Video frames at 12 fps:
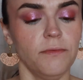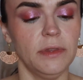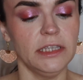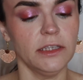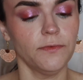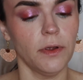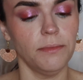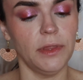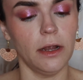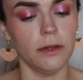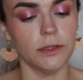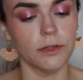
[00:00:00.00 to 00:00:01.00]
This is from
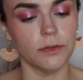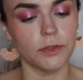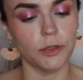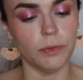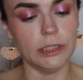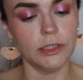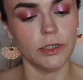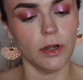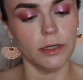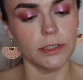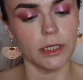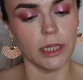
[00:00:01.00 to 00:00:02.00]
their little Twin
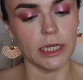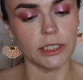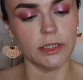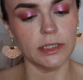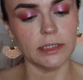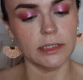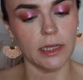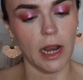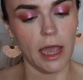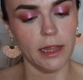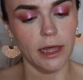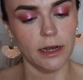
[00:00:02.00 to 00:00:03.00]
Stars collection. This is an
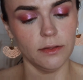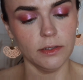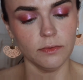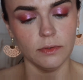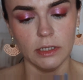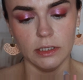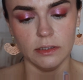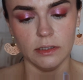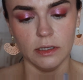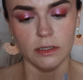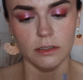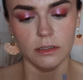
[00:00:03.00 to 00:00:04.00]
eyeliner. This one is
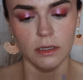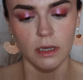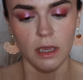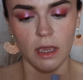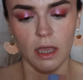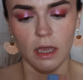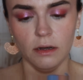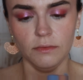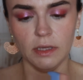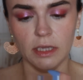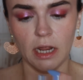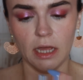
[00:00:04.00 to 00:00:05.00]
in, I don't
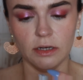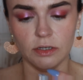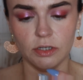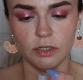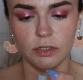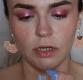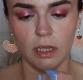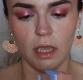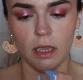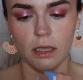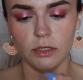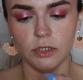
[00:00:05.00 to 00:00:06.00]
think it had a
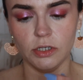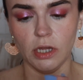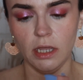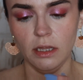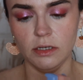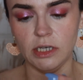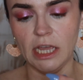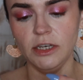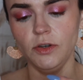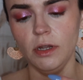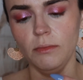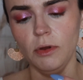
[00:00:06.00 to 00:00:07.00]
shade.
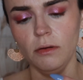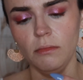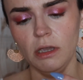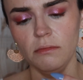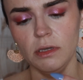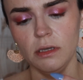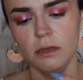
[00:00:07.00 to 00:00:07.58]
Daydreamer, maybe?